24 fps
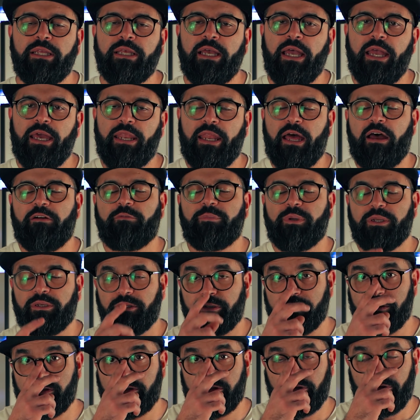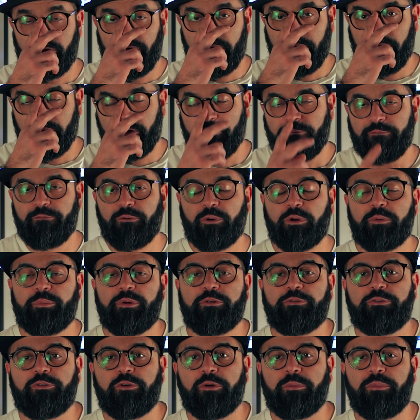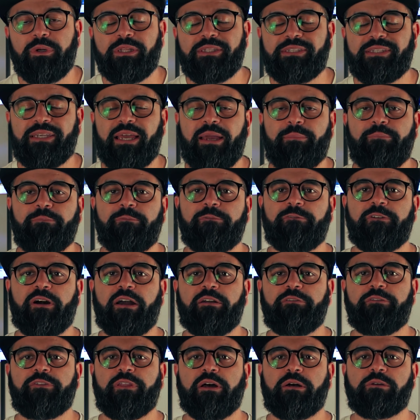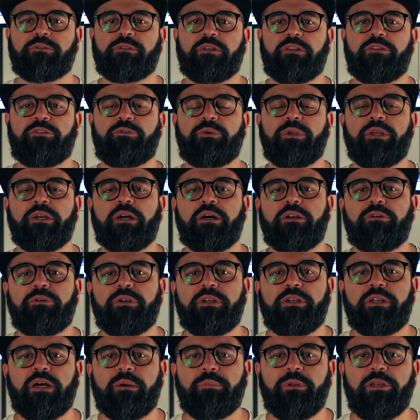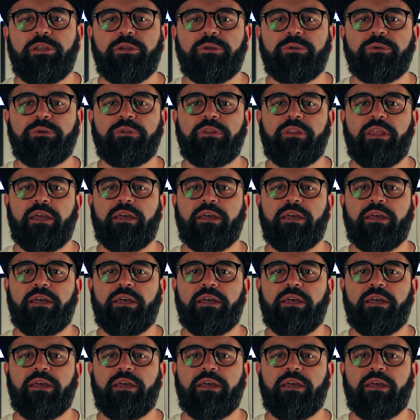and have been considering the Ford Performance M5300W?